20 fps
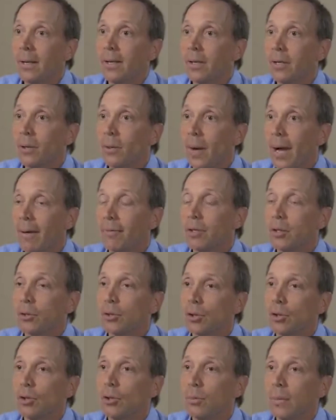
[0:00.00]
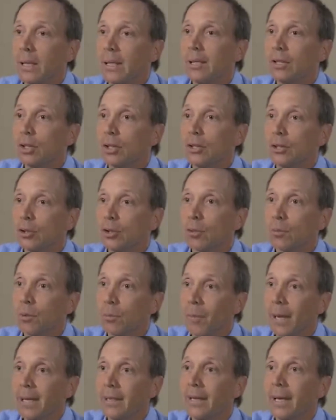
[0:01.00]
you have to assume that each consumer
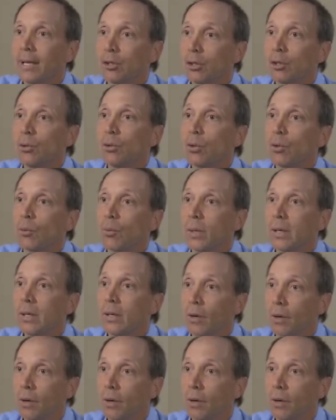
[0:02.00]
may take 2, 3,